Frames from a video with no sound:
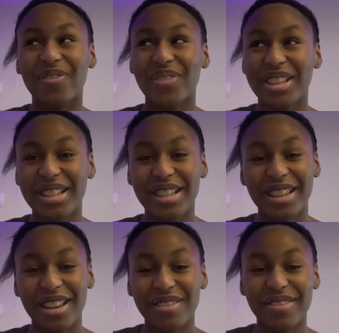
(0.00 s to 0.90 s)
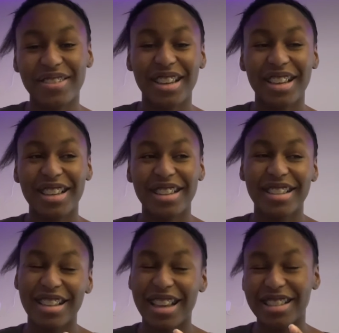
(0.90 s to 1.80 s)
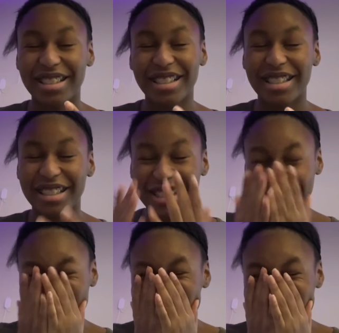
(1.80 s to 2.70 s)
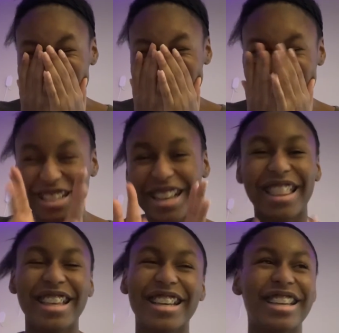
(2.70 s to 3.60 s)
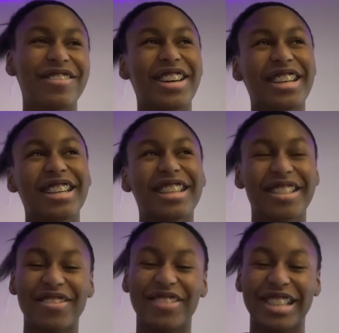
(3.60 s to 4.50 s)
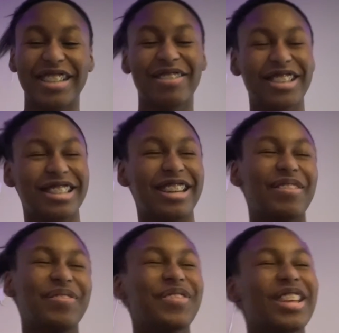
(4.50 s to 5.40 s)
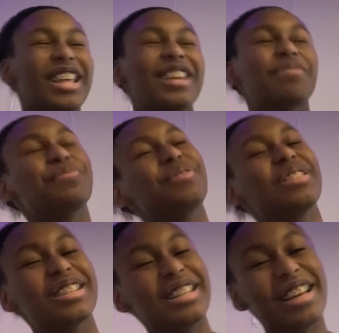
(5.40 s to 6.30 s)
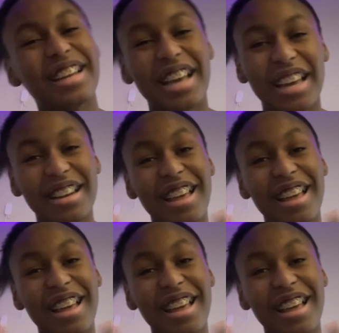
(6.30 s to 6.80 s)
really love. It just, thinking about it gets me worked up. But like, there's Clannad,